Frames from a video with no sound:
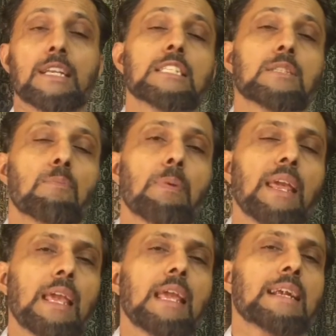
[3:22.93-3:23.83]
as
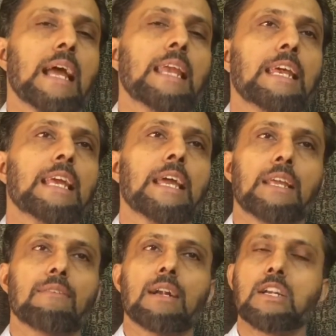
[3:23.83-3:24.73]

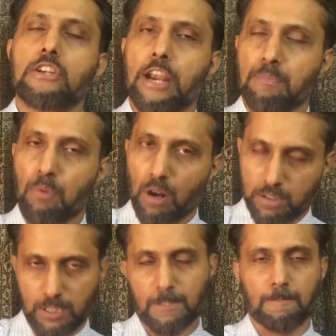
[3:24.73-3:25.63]
pre-1991 trade
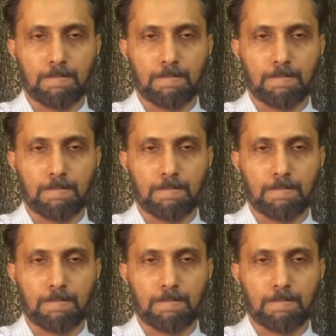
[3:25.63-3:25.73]
policy.